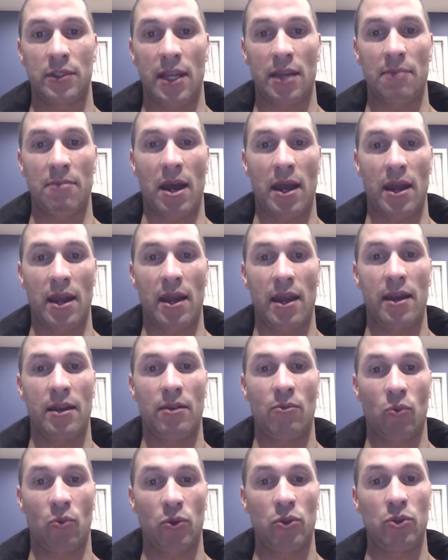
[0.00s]
take my
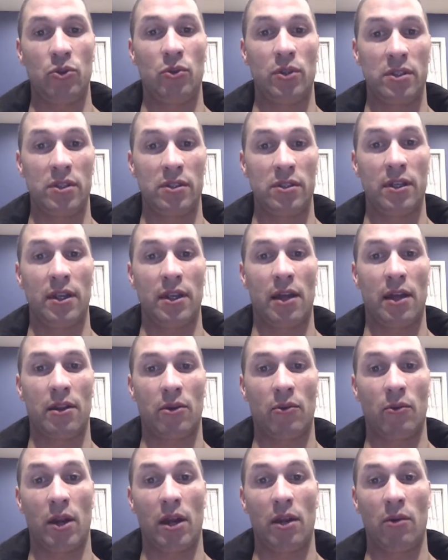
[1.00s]
hand, we'll do this
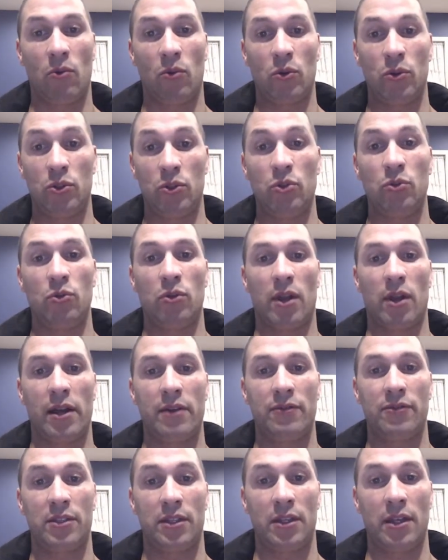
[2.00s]
together, right? We'll do
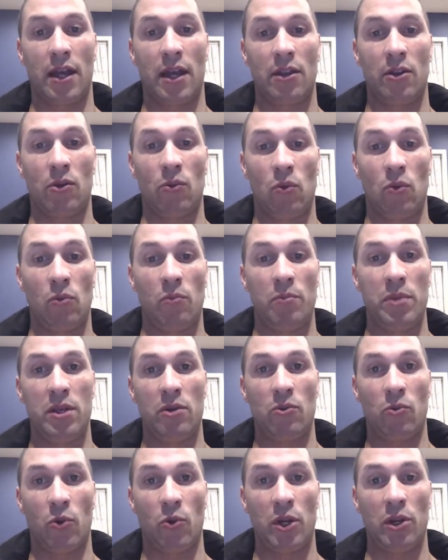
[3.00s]
life together, we'll
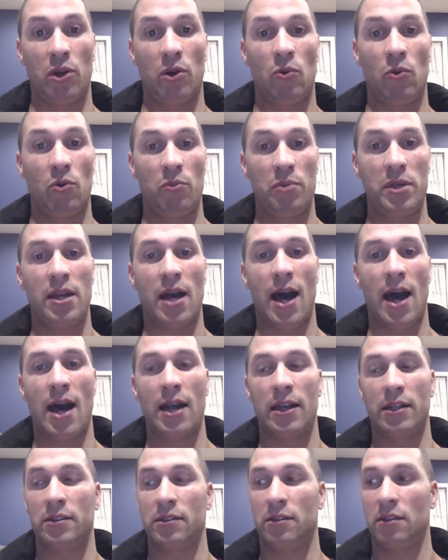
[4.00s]
be real, we'll be
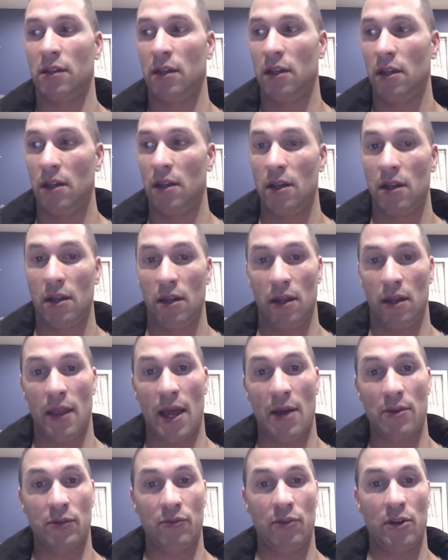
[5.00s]
honest.
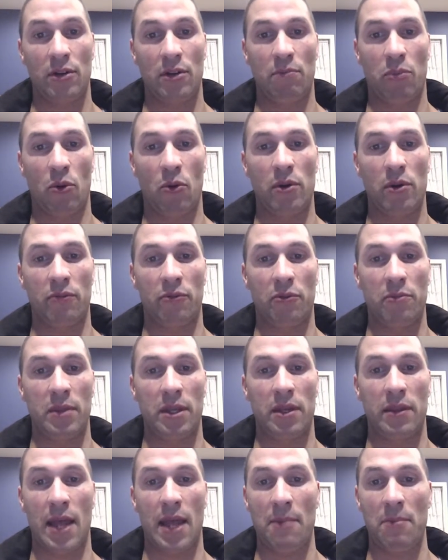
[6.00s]
And that was very important for
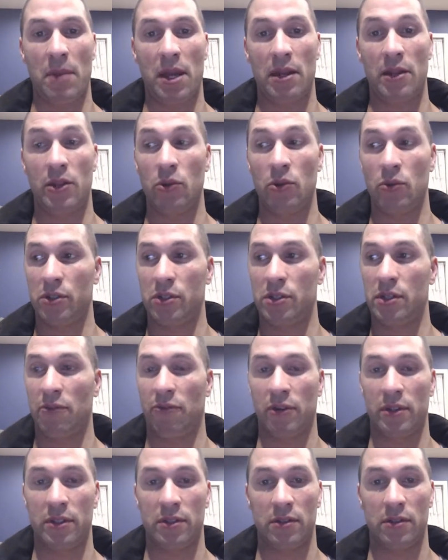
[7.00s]
me, and that made a huge
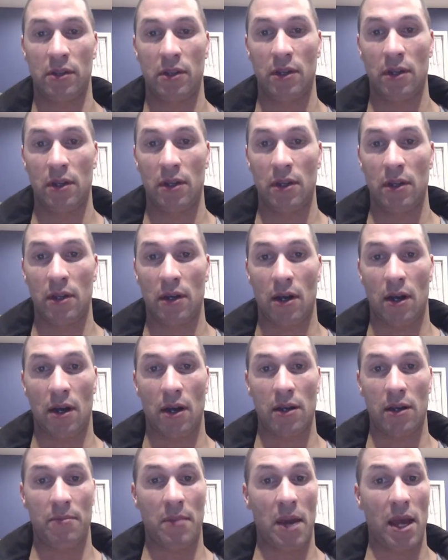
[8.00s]
difference
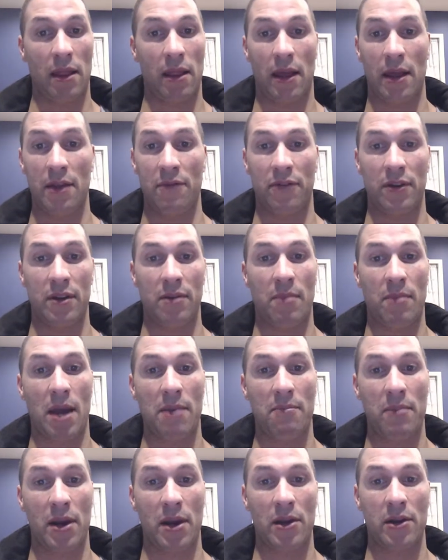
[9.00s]
in my life and in
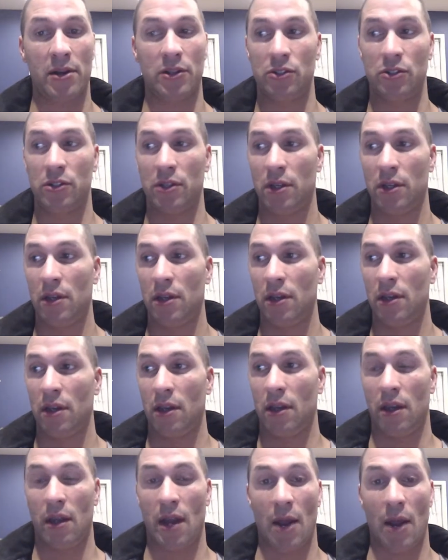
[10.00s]
my marriage.
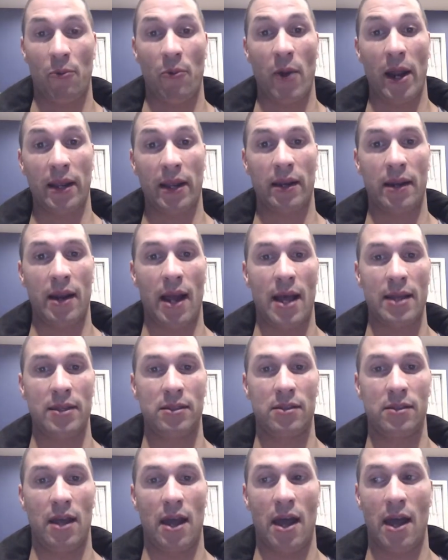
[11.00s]
And I
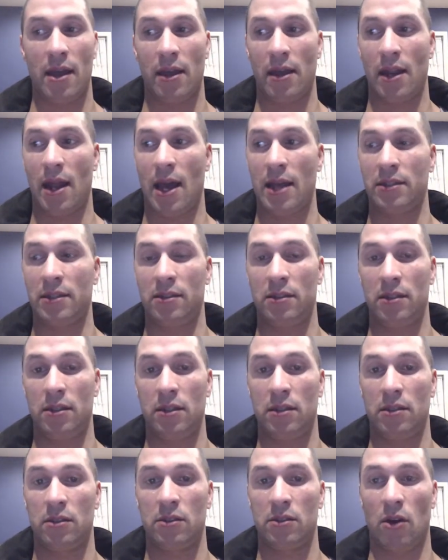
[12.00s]
recognize that, and I
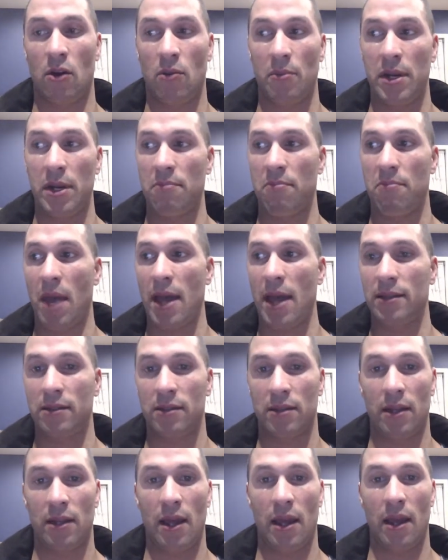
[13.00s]
see so many
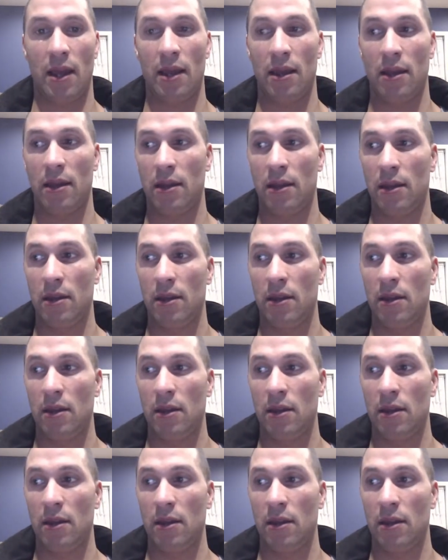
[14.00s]
men today